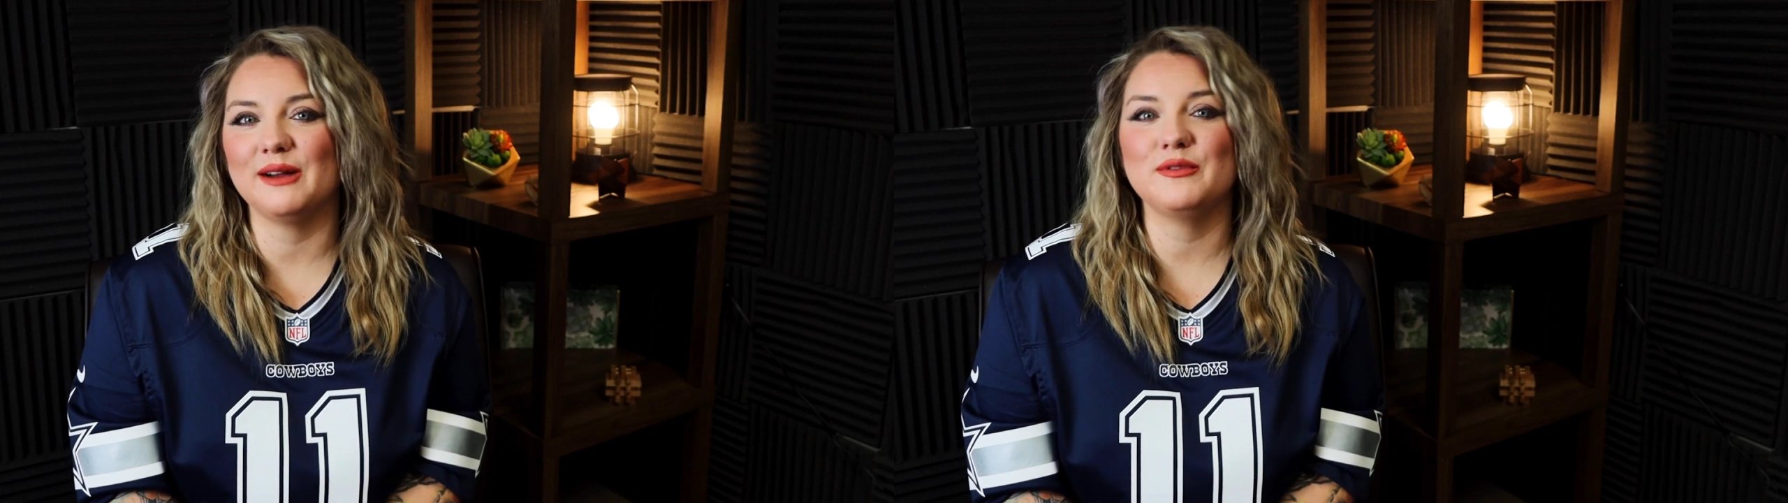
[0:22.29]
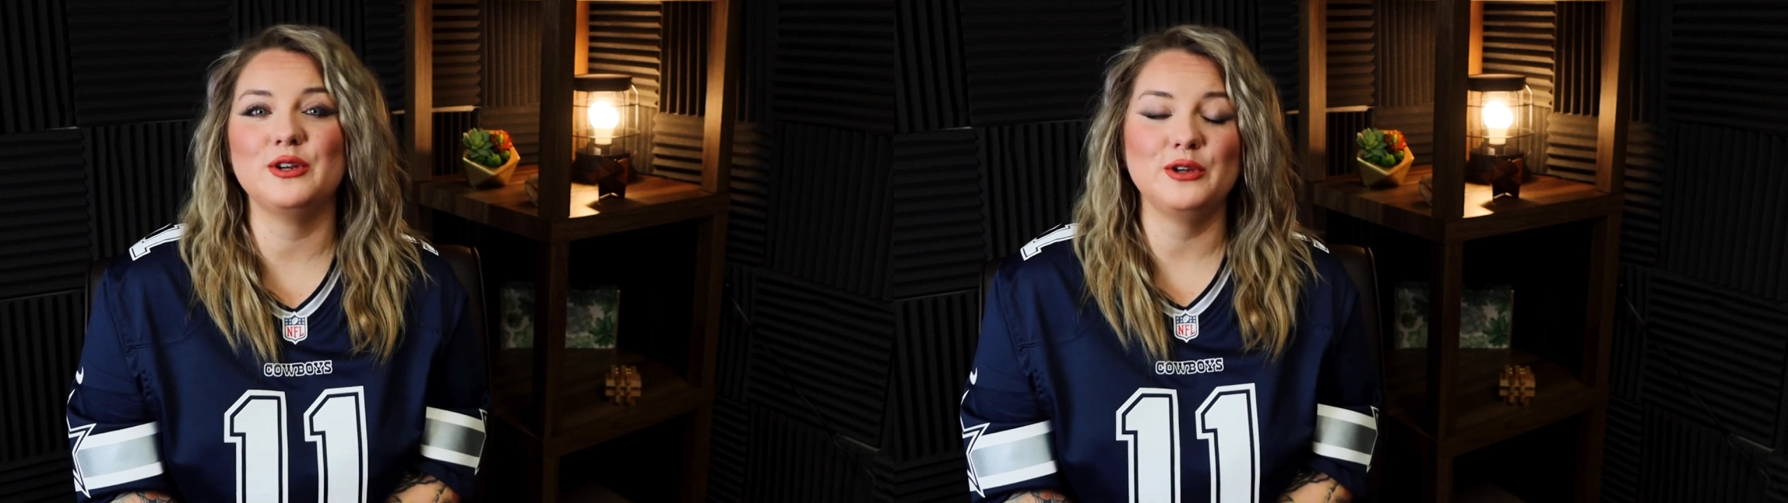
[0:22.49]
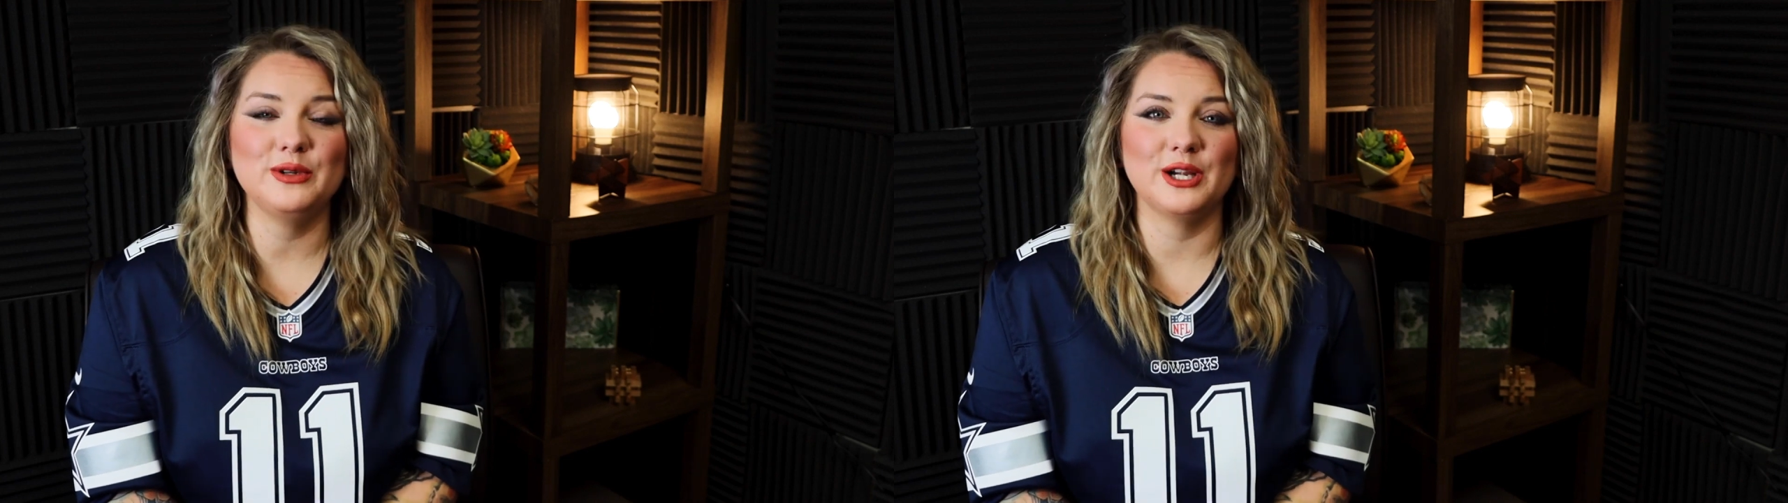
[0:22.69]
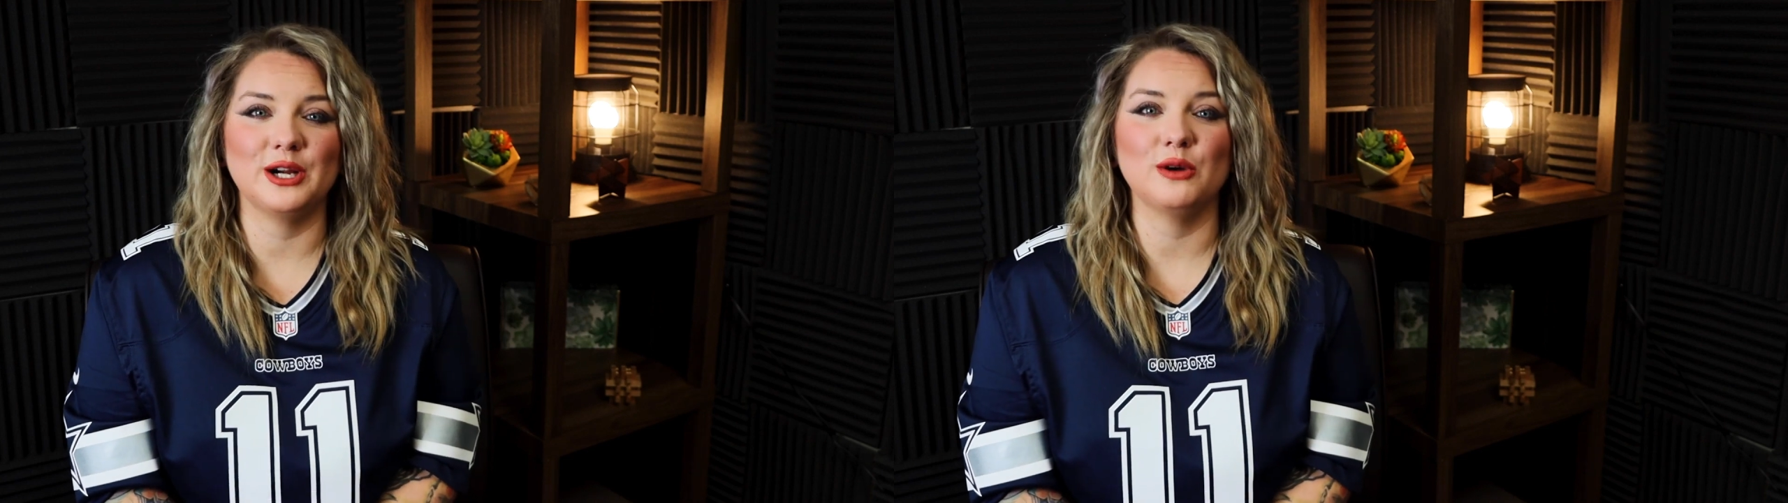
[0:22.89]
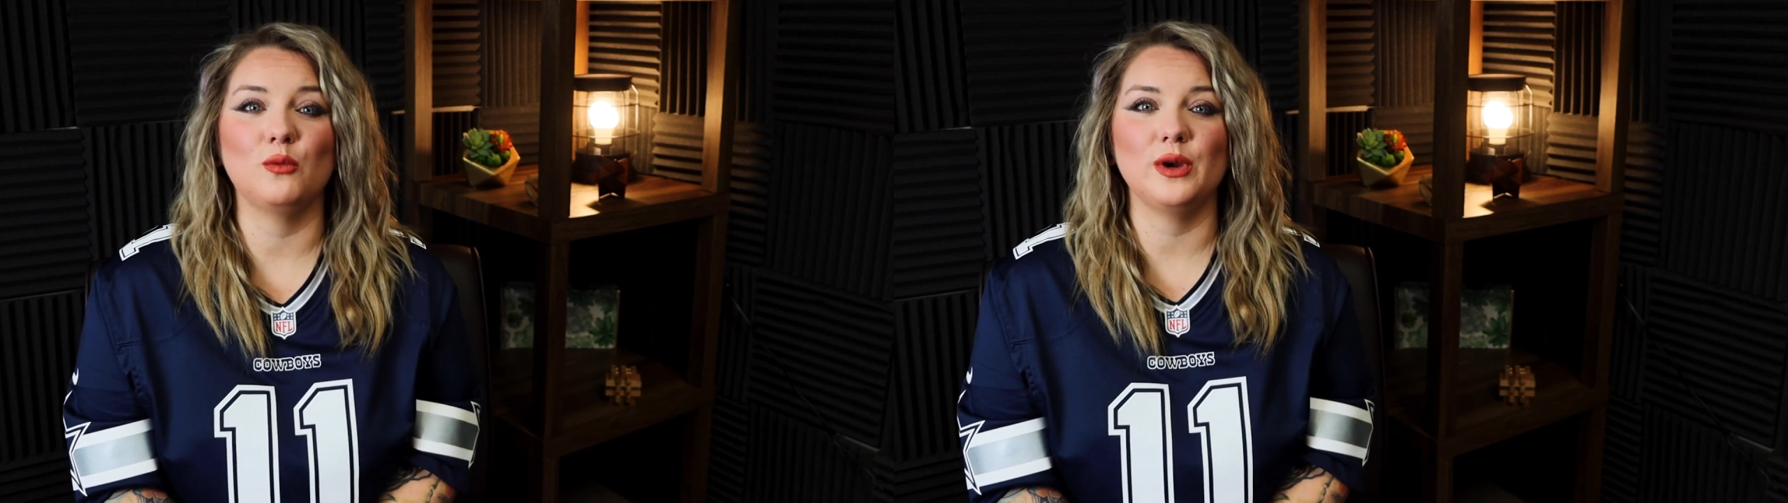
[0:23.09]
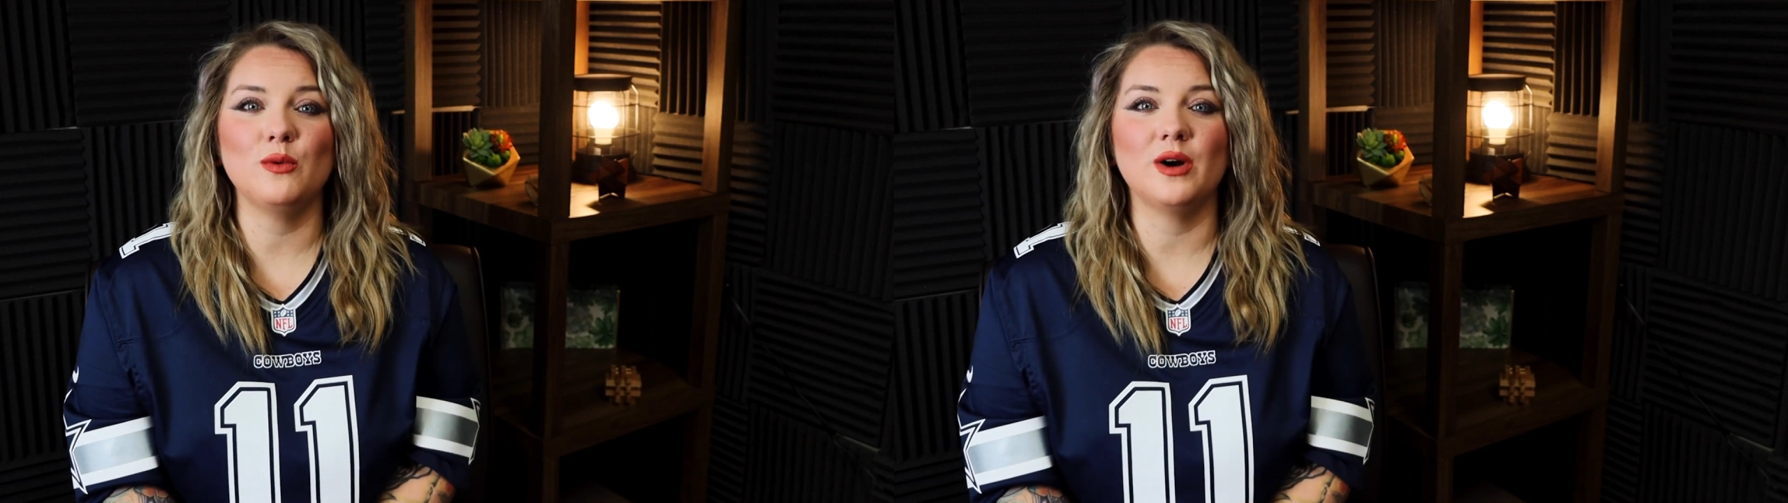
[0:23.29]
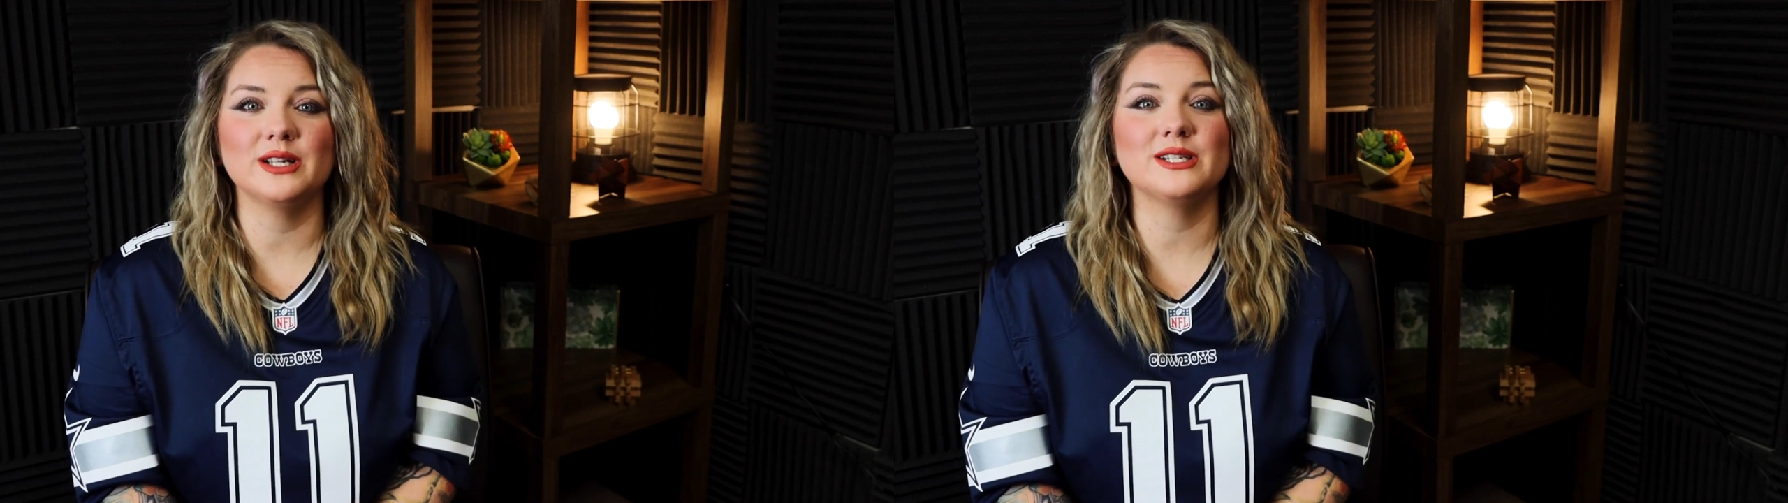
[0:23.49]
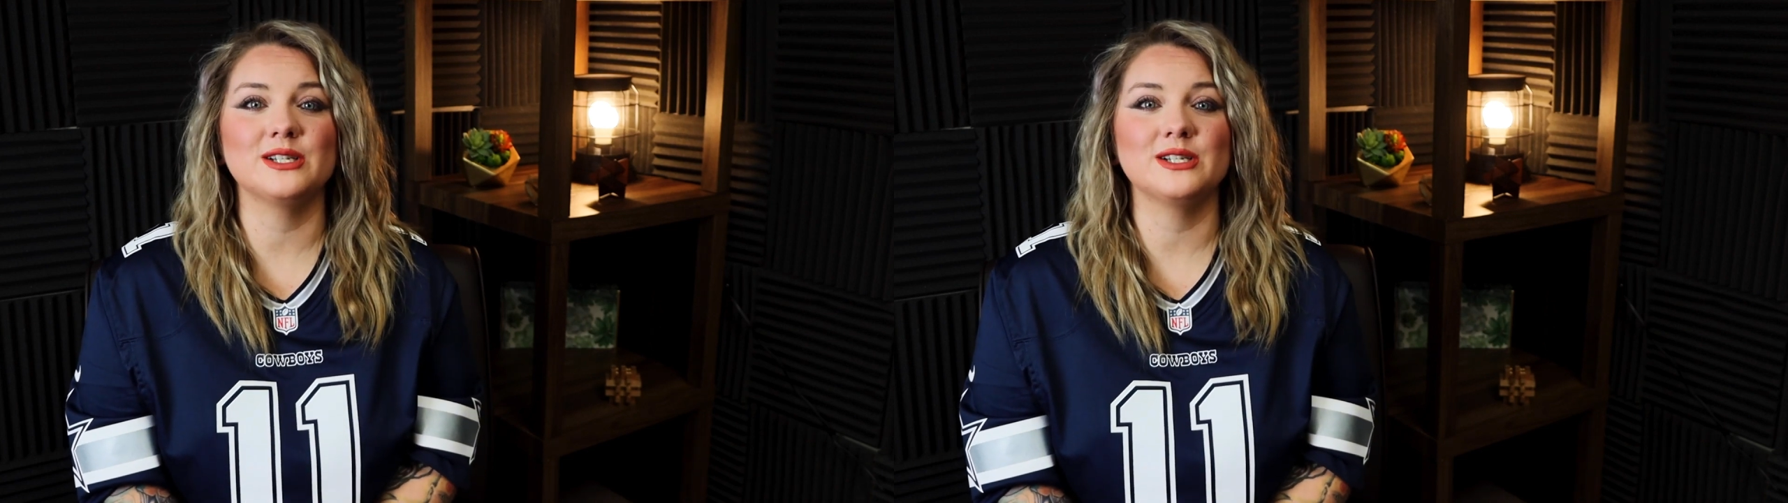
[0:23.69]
of the new year, we wanted